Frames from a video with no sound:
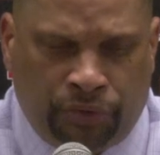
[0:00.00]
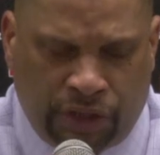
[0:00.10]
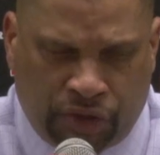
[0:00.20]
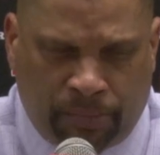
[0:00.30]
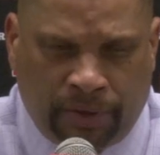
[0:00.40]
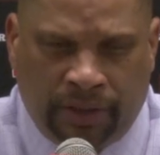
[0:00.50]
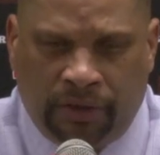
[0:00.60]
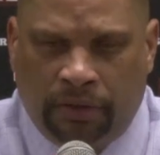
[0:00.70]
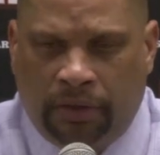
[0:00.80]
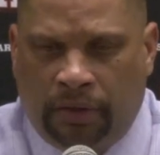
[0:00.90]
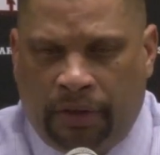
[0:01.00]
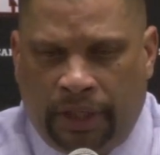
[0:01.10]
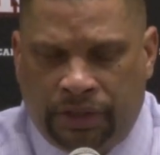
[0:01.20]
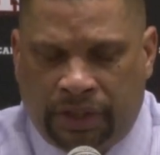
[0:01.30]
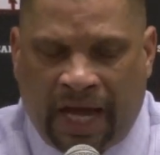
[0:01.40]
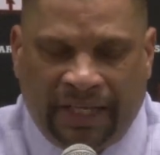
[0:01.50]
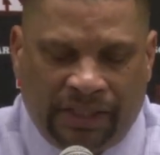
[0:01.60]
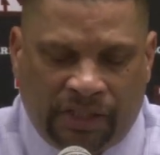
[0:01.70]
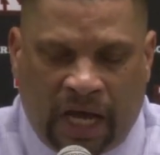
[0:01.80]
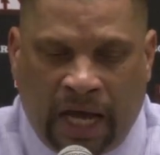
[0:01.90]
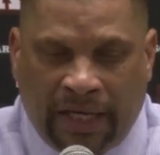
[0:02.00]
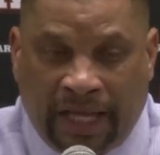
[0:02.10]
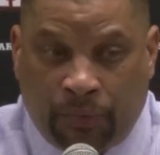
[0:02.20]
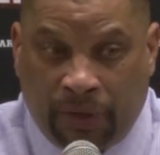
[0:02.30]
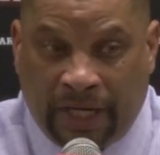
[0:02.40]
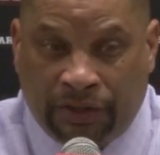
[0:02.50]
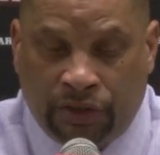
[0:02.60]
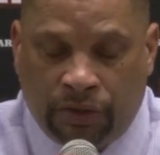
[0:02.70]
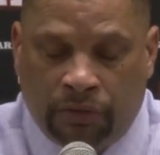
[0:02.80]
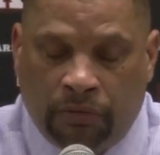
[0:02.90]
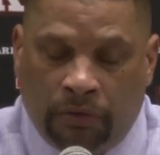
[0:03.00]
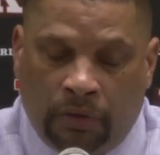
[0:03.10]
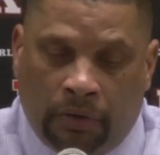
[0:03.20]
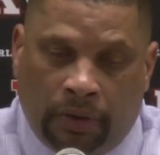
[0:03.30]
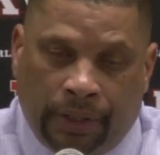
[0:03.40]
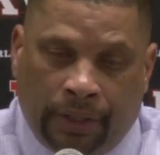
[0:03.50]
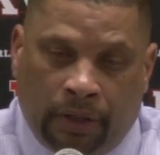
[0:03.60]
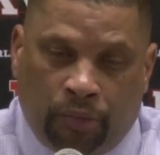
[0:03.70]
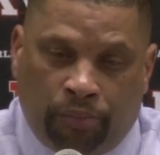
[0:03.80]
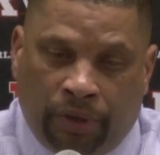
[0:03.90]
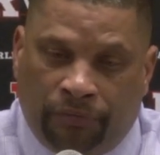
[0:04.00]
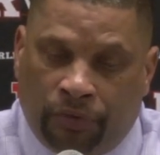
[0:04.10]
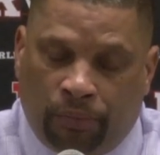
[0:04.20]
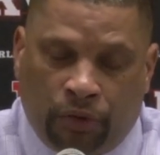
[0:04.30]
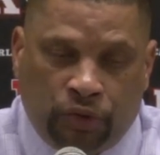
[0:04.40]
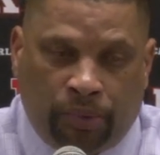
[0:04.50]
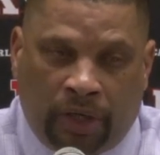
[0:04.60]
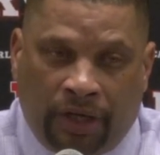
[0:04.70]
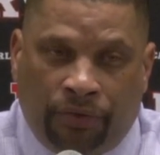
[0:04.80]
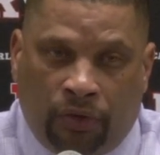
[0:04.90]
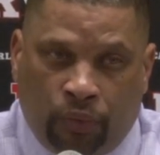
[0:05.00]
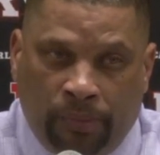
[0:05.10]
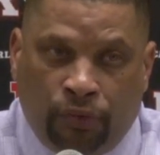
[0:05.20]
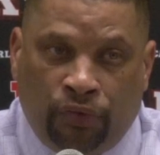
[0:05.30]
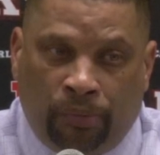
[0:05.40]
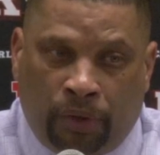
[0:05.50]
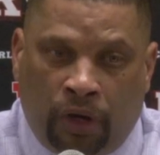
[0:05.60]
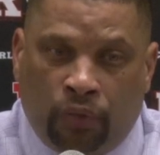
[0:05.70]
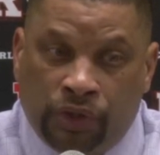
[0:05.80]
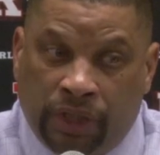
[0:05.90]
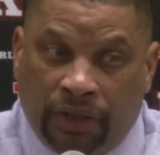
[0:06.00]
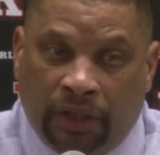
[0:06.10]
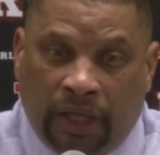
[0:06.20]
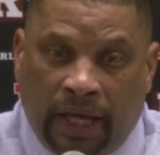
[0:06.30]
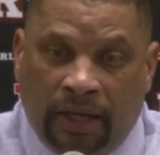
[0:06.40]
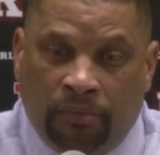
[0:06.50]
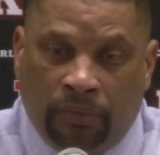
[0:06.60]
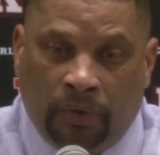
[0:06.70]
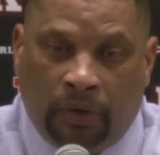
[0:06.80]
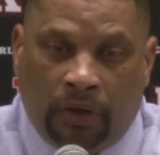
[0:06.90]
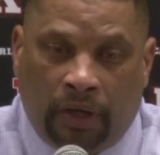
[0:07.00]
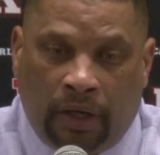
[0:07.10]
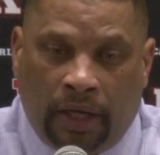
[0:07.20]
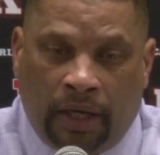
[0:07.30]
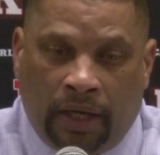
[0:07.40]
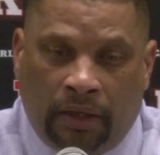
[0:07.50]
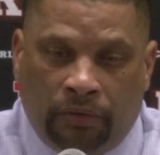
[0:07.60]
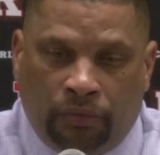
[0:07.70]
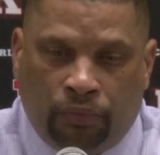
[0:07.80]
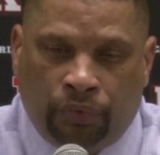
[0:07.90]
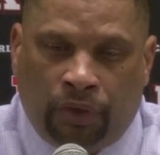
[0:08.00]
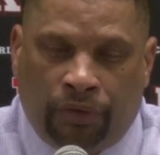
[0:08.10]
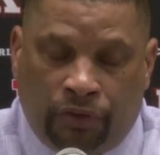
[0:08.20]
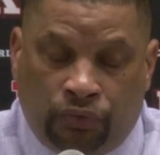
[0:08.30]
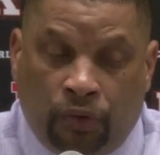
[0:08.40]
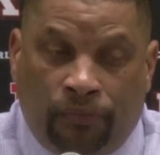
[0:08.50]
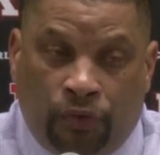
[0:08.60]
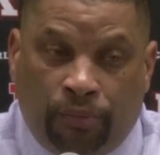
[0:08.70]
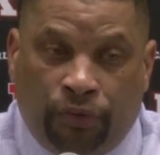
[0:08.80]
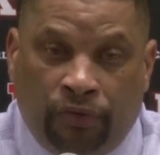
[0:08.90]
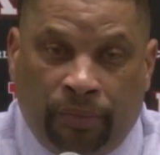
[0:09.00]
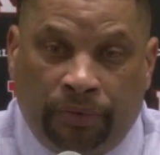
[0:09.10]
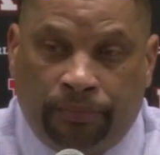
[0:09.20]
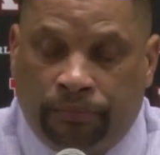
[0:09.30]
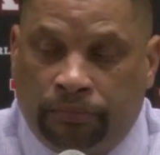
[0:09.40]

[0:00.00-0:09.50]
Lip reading: disciplined, it's side to side like we like to do. But for the most part, I thought we moved the ball, we shared the game, and you know, there's room for improvement.